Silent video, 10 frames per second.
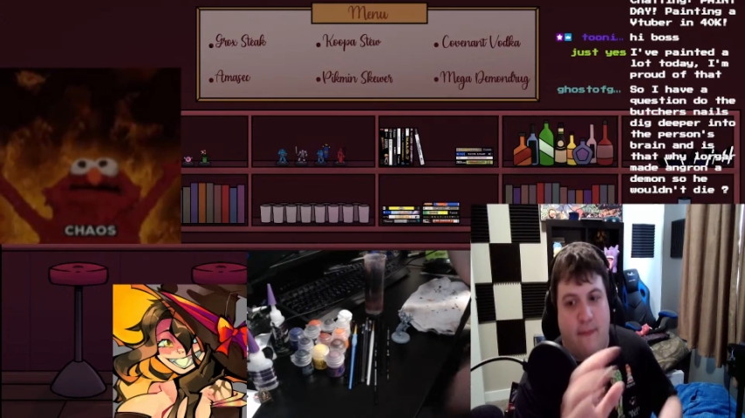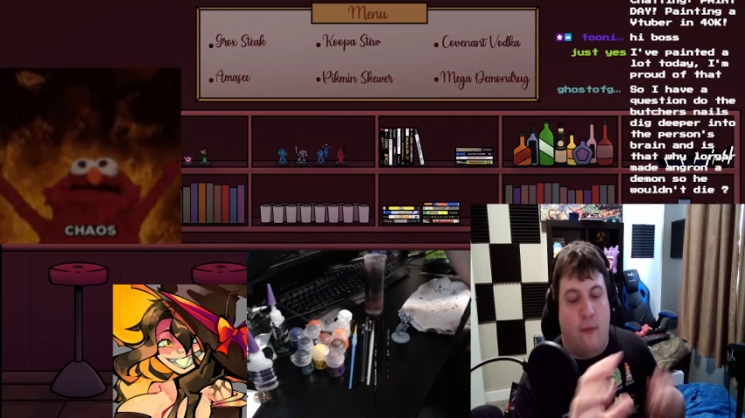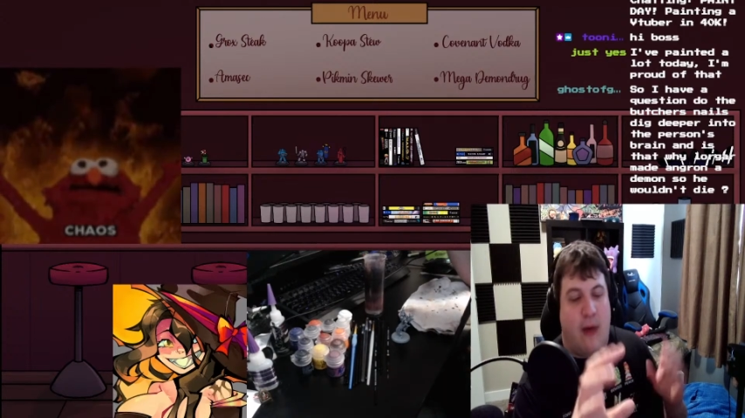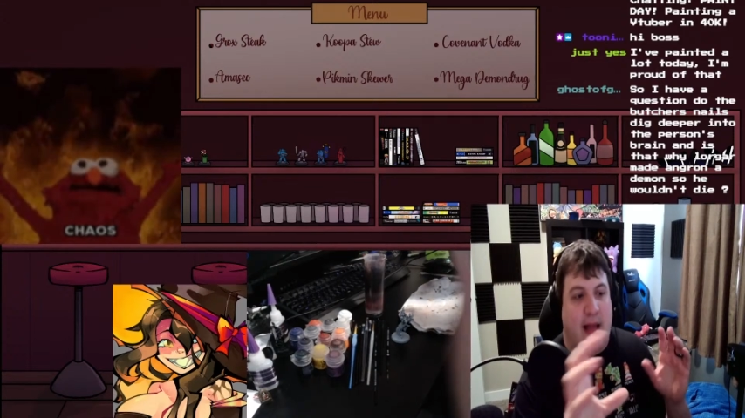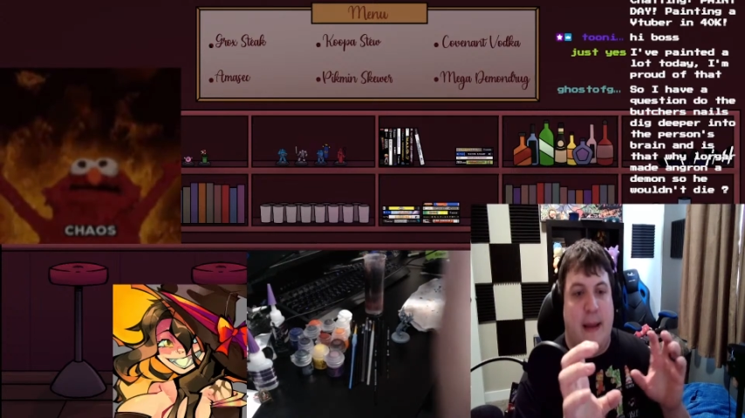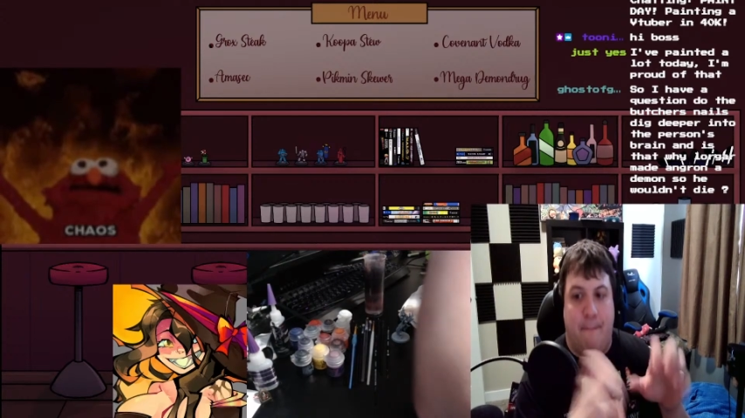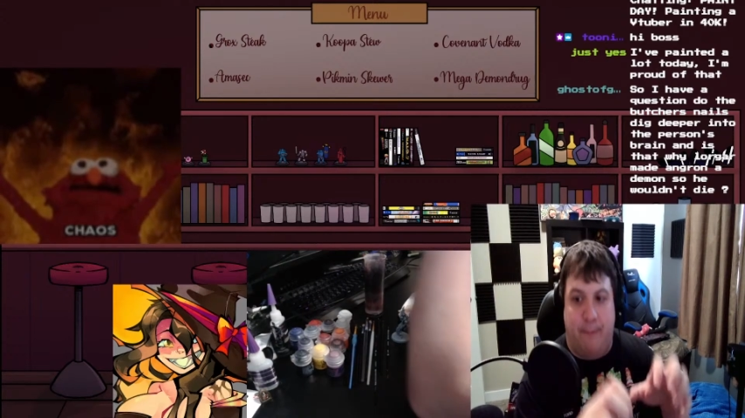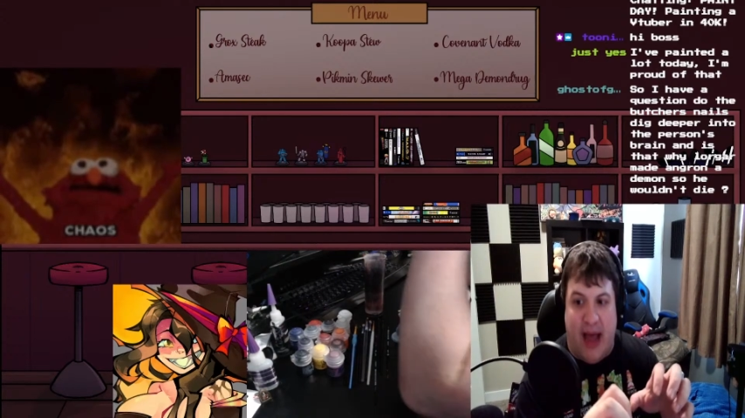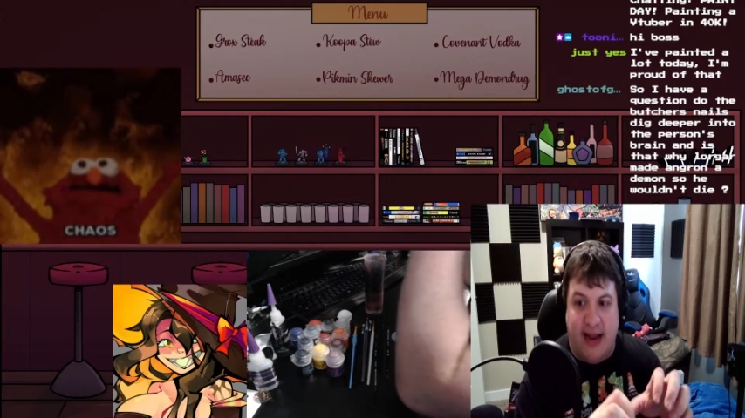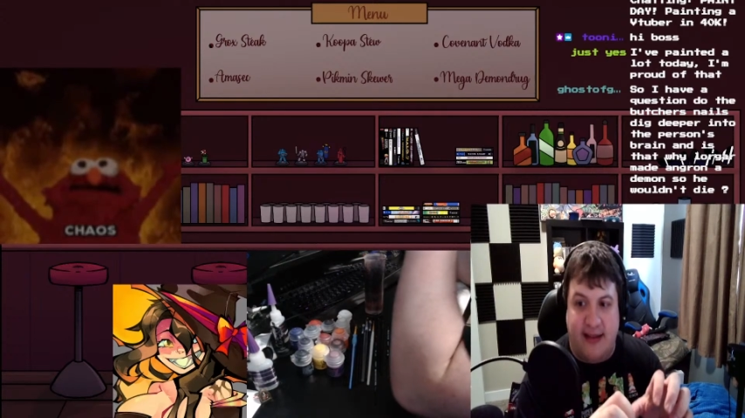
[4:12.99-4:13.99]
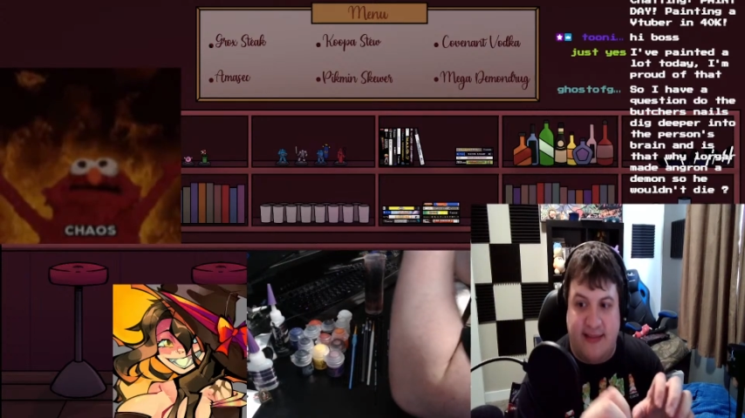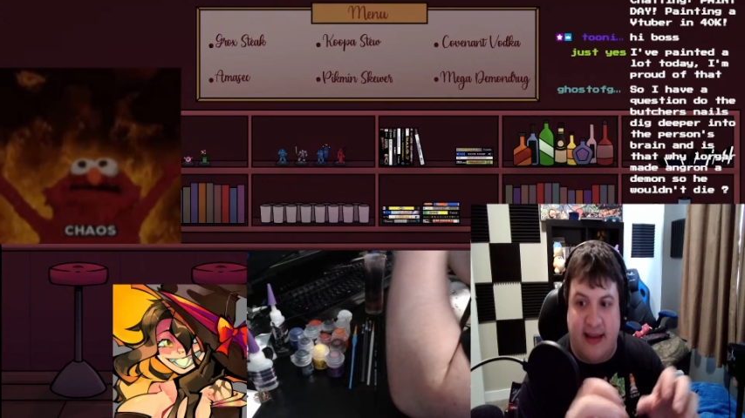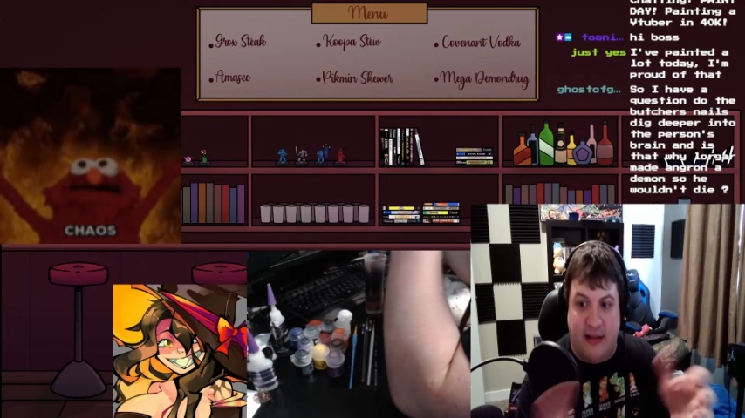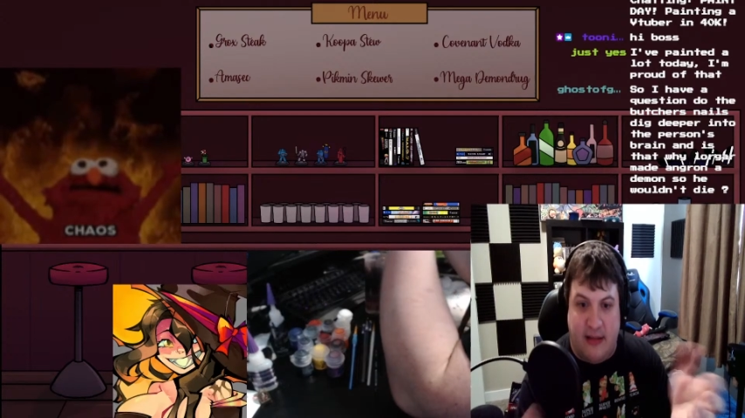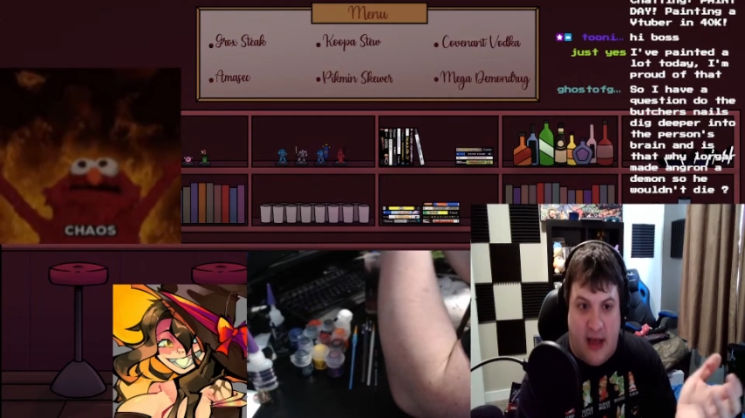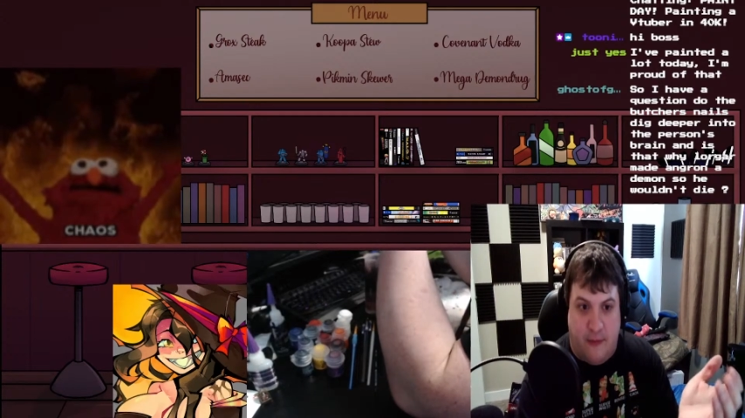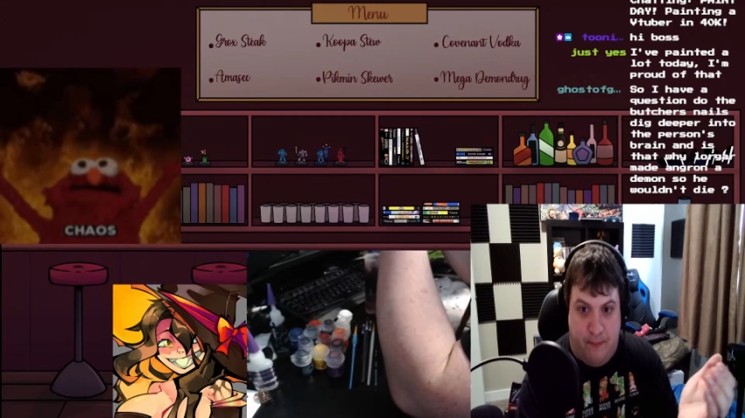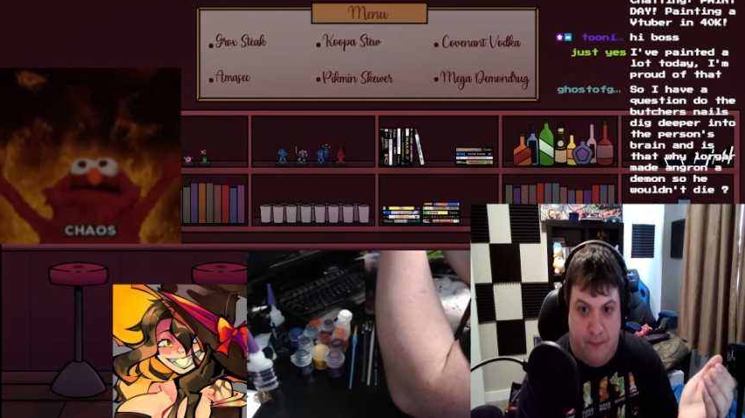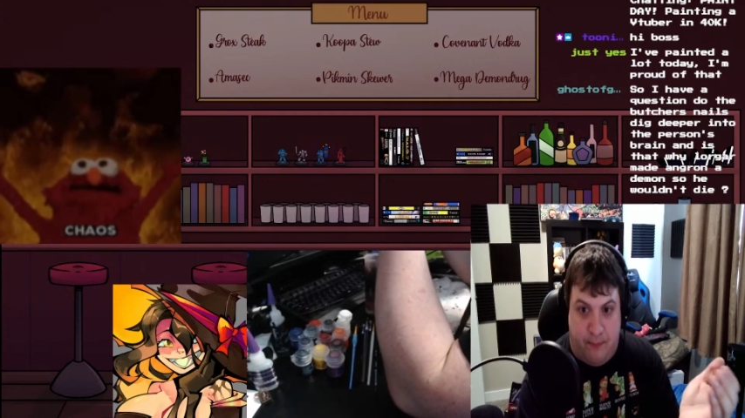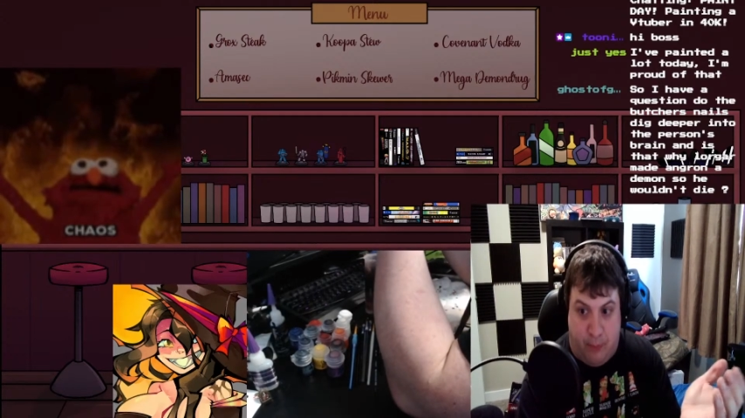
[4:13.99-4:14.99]
while it bites, his
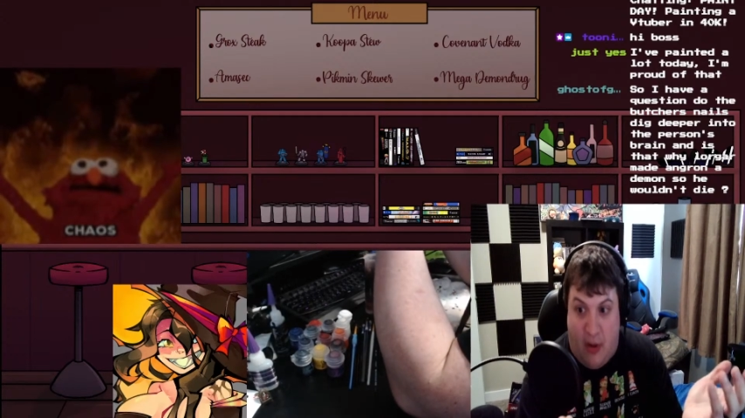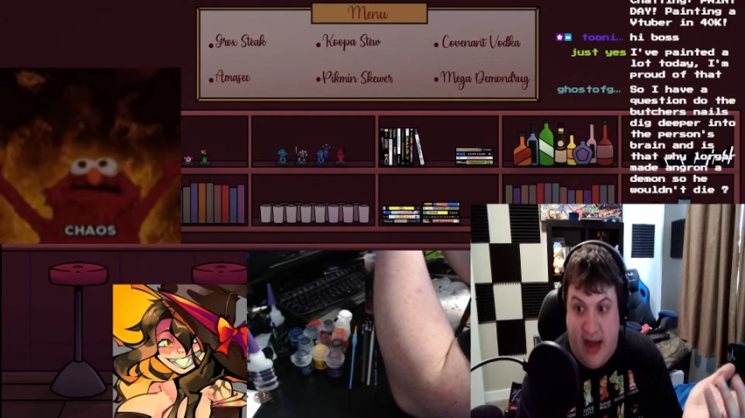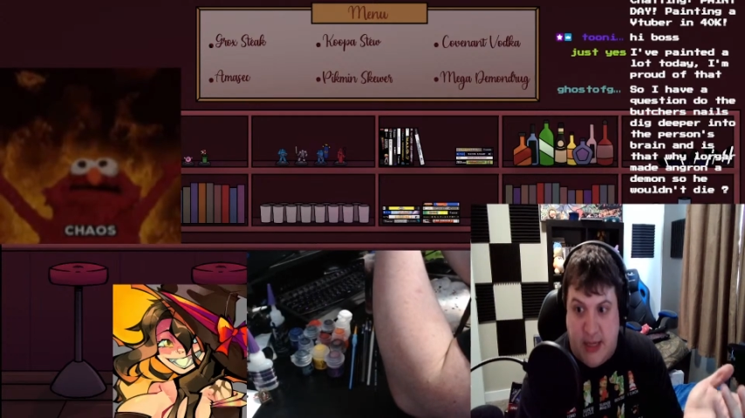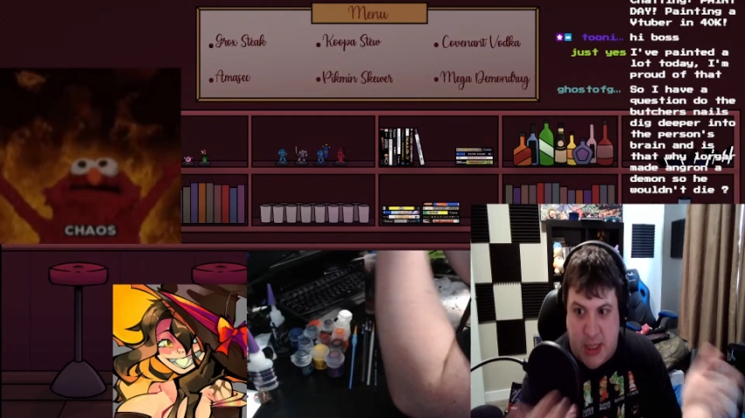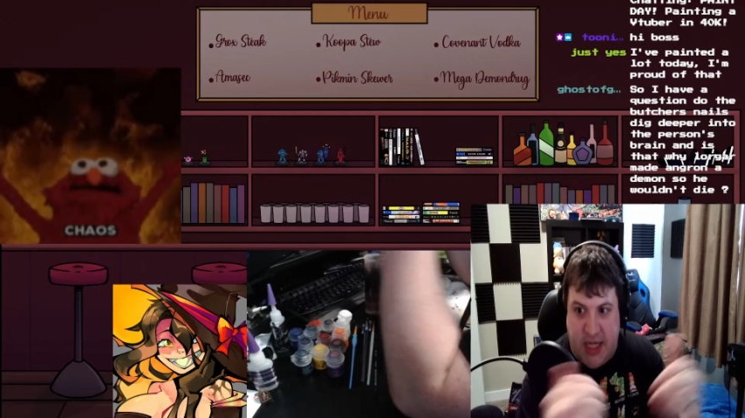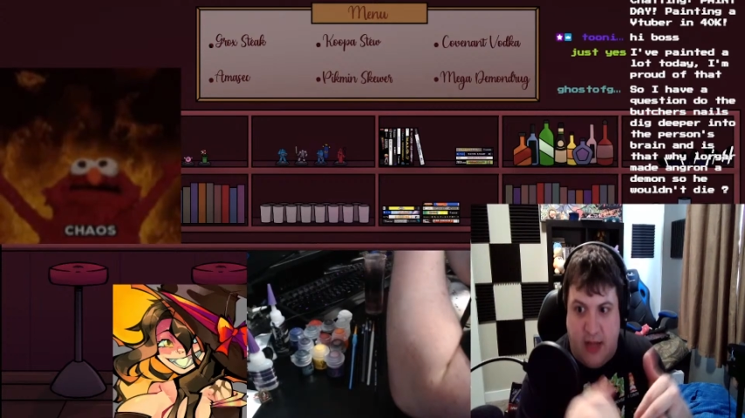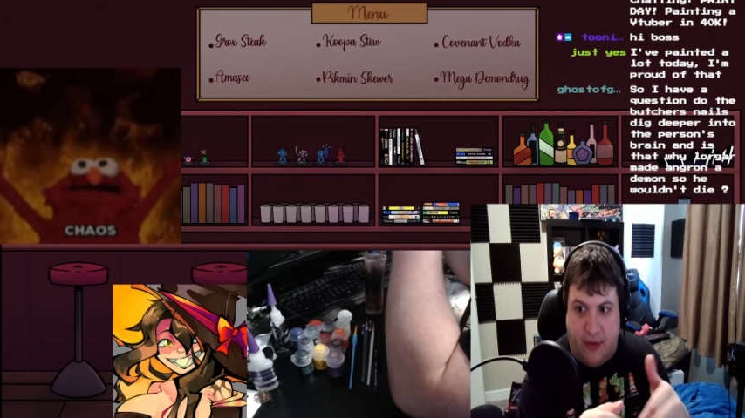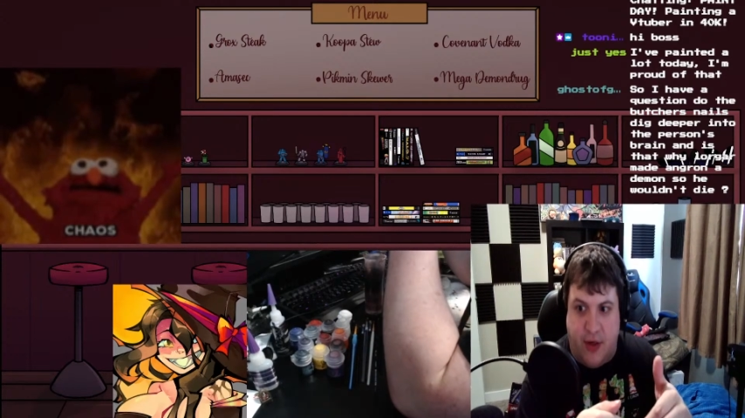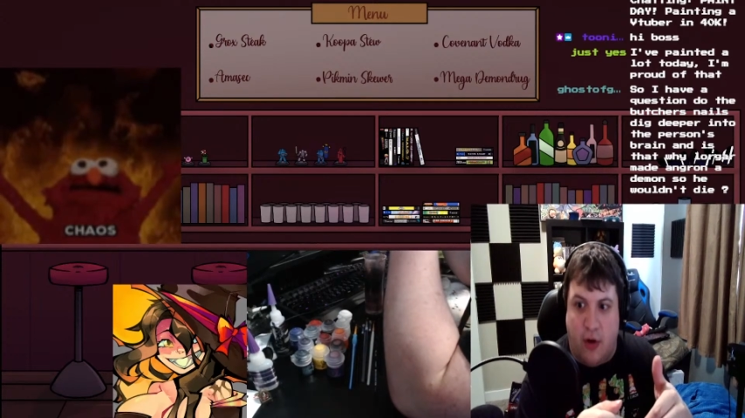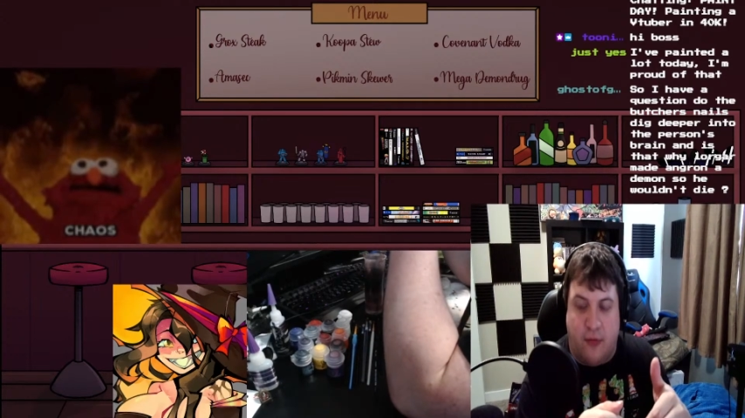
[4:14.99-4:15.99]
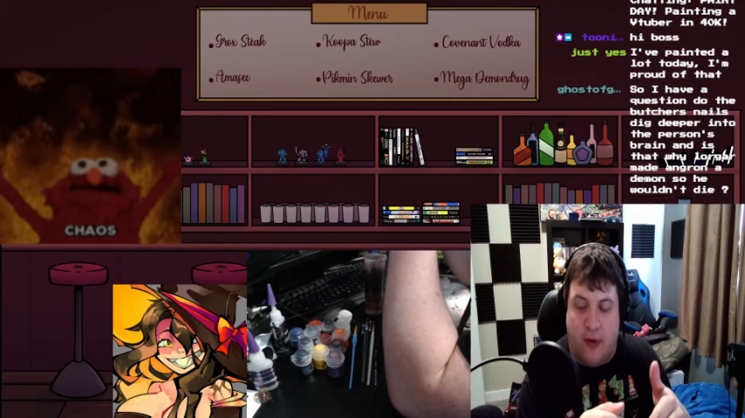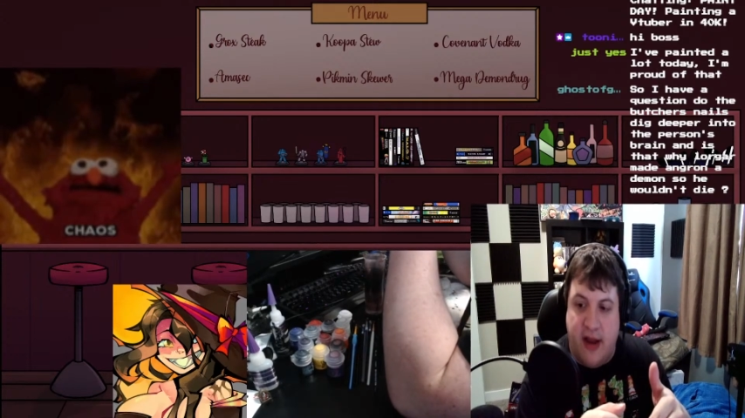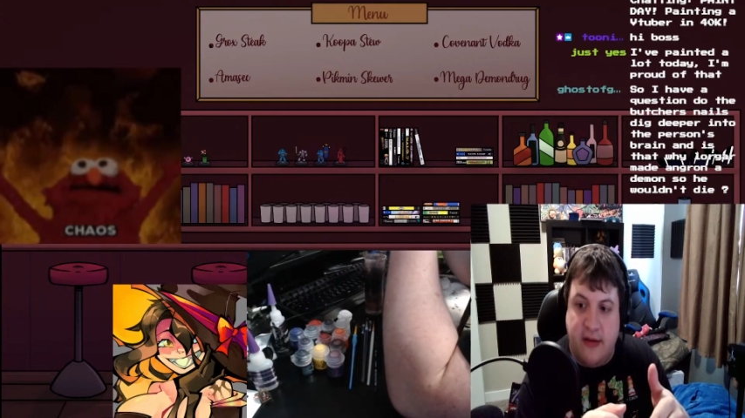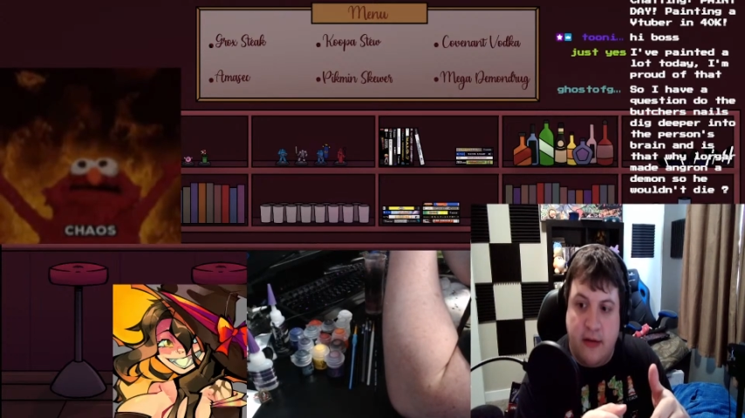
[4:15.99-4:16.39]
brain just heals over it.